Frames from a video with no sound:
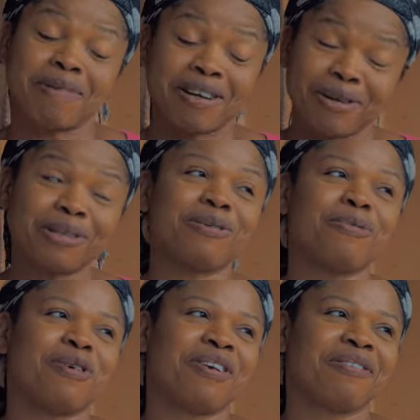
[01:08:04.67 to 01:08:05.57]
But not to
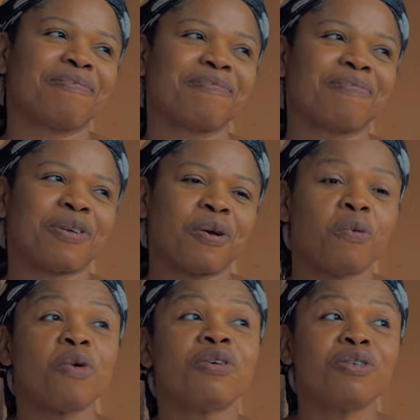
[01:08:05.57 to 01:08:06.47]
worry.
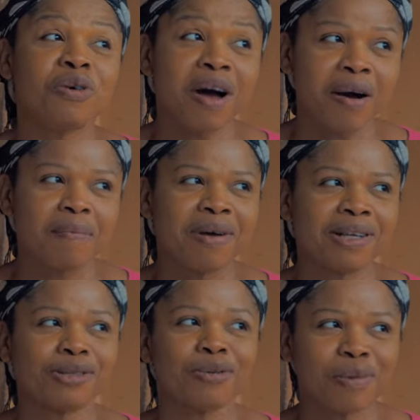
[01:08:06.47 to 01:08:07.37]
We will do our
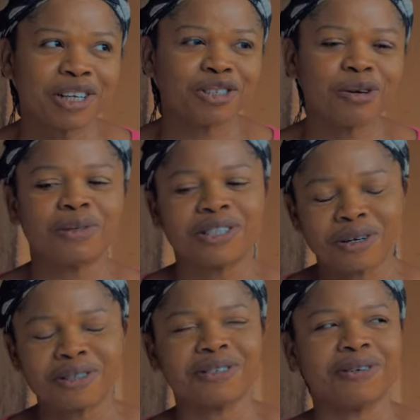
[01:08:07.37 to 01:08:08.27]
best to make sure we
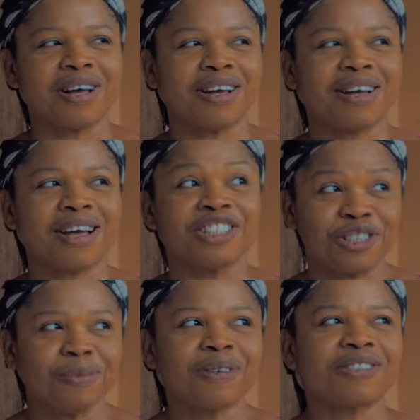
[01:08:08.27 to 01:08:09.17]
talk to her and
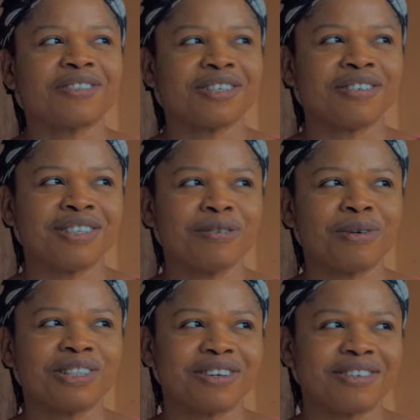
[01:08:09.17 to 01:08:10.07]
she must see reason
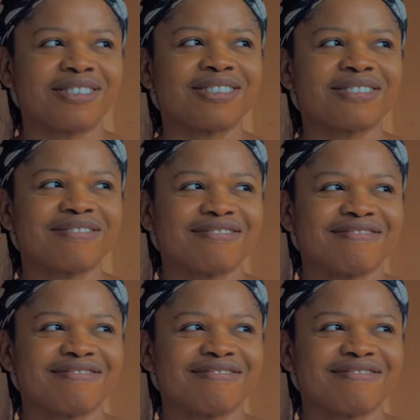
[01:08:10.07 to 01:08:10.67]
with us.